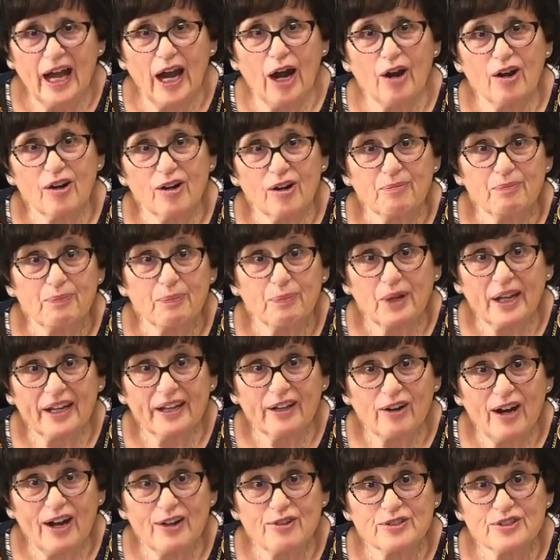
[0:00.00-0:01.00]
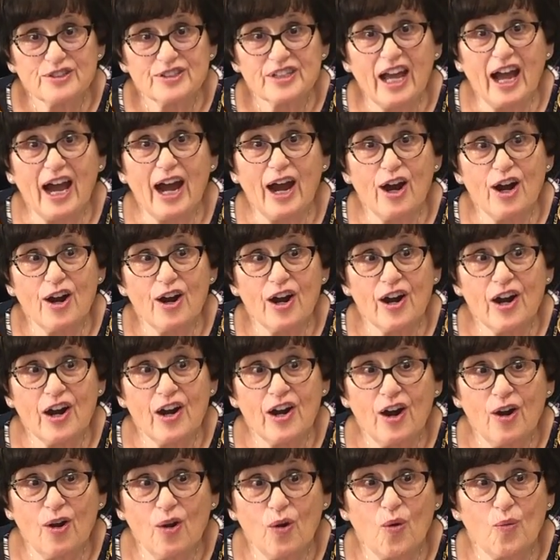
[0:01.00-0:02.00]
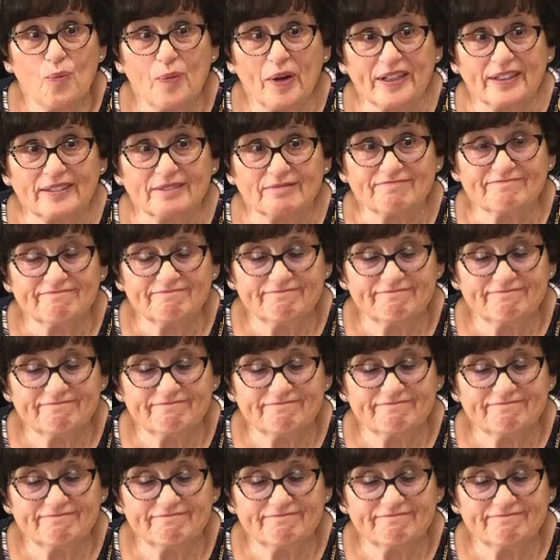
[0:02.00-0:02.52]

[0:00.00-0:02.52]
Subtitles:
Our playgrounds are open.